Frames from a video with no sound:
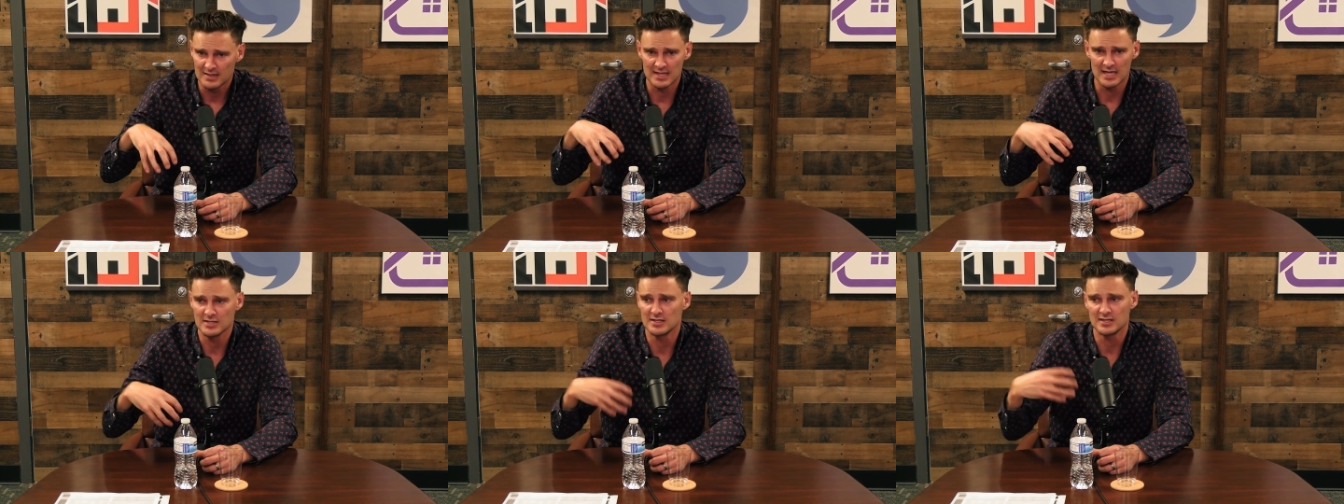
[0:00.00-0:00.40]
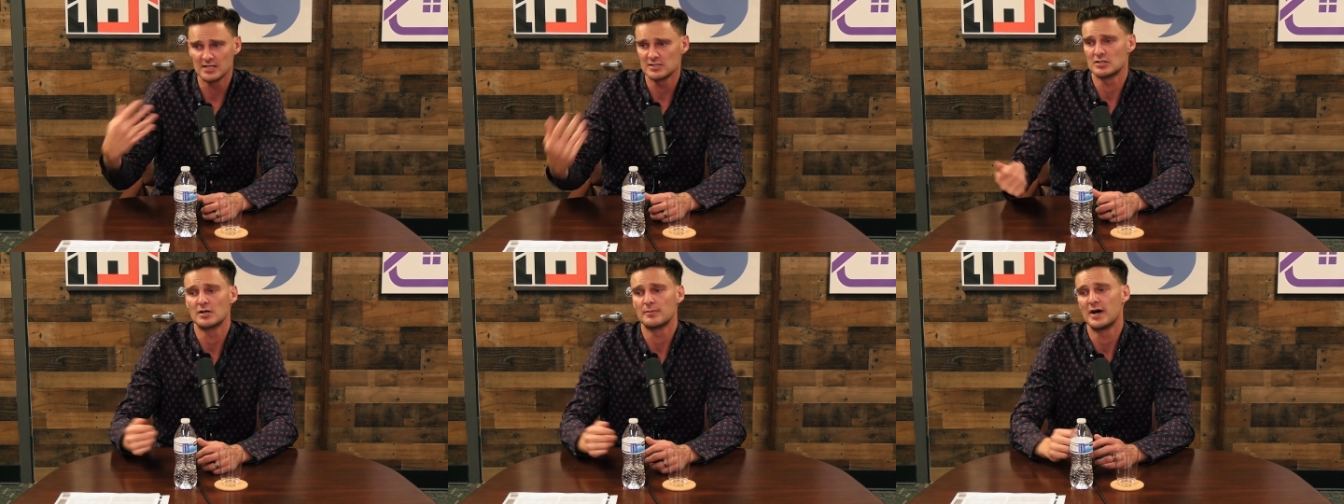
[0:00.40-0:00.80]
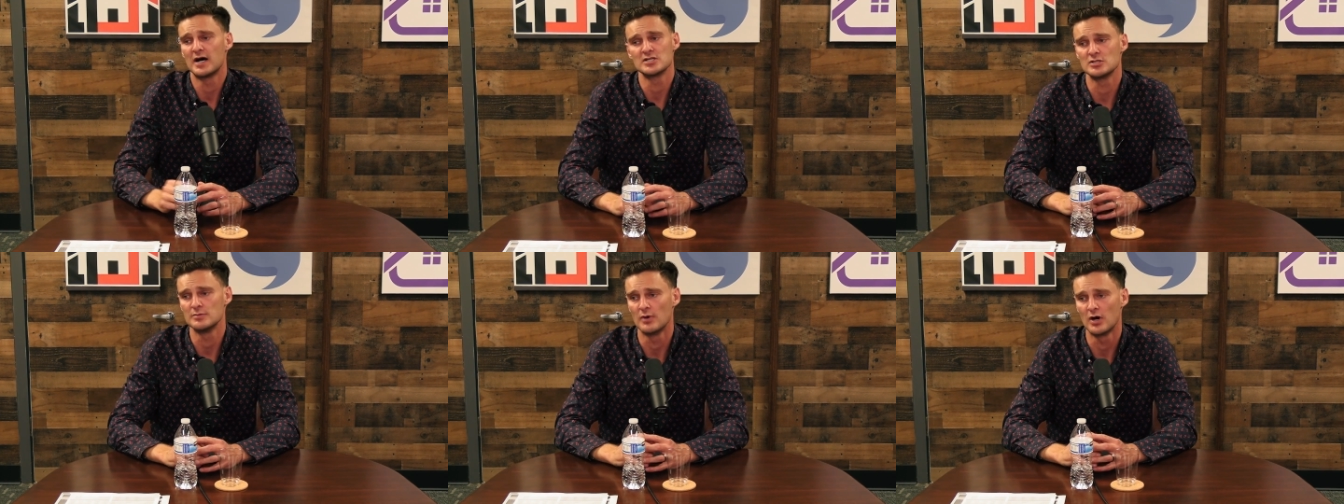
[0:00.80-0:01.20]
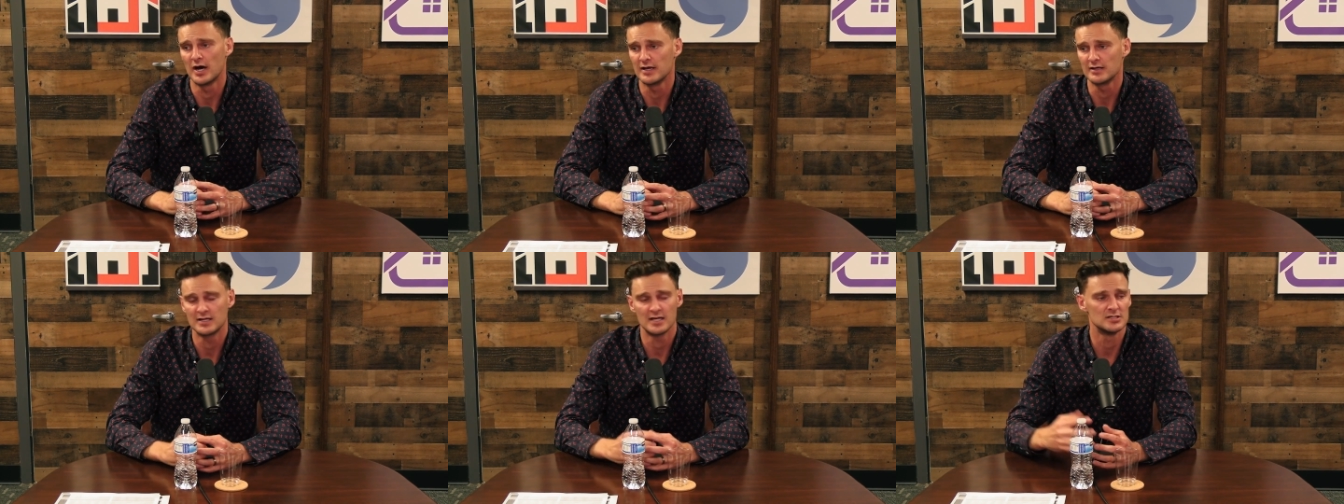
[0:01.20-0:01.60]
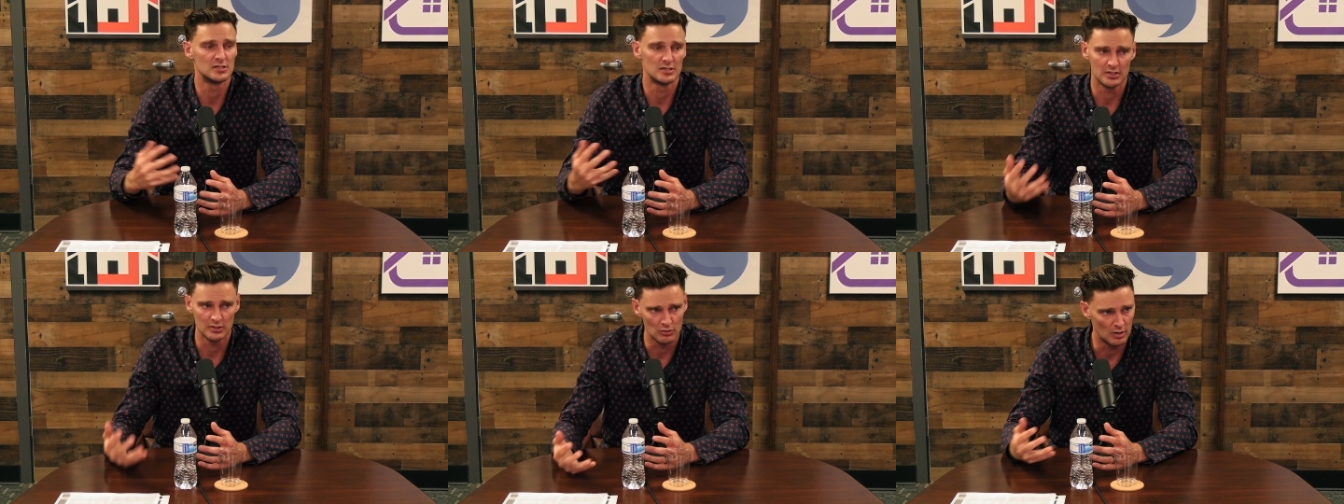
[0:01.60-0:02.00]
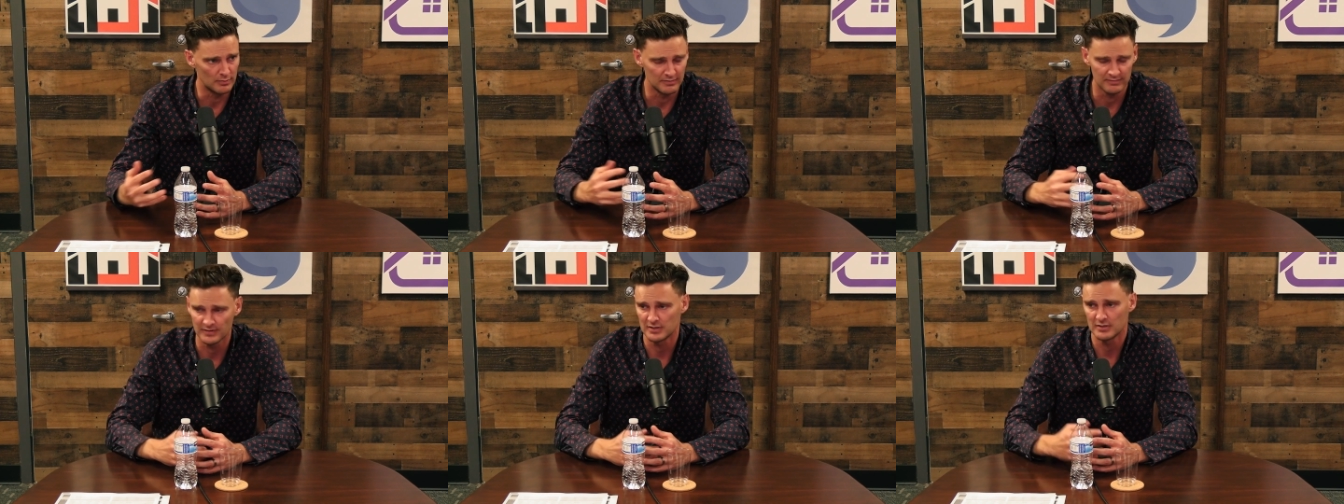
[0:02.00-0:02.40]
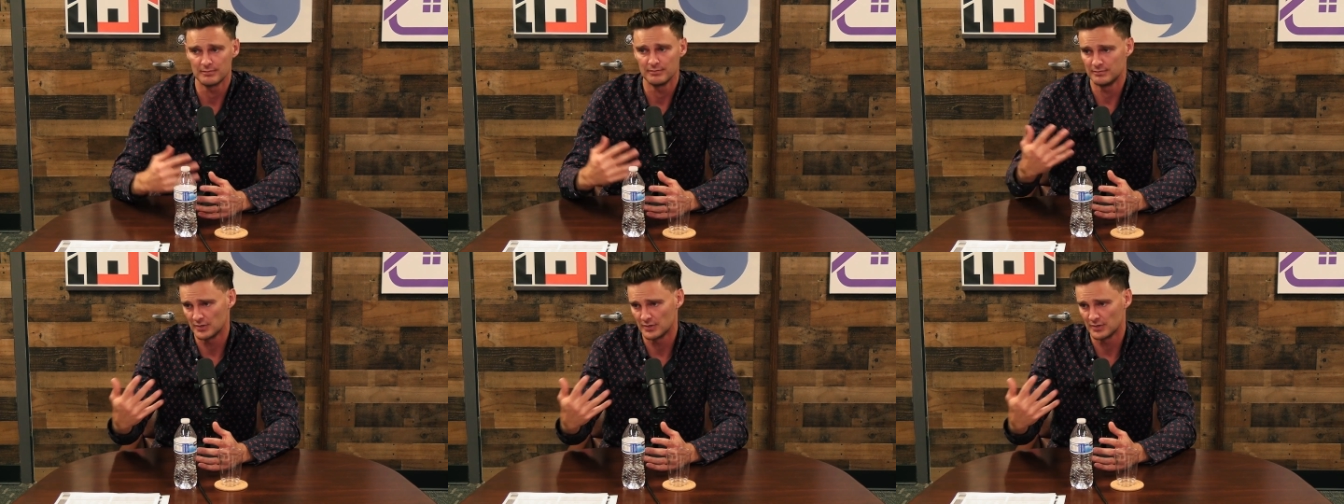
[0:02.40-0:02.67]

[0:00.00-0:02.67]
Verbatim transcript: then things are going to pass you by. Kids are going to grow up in front of you.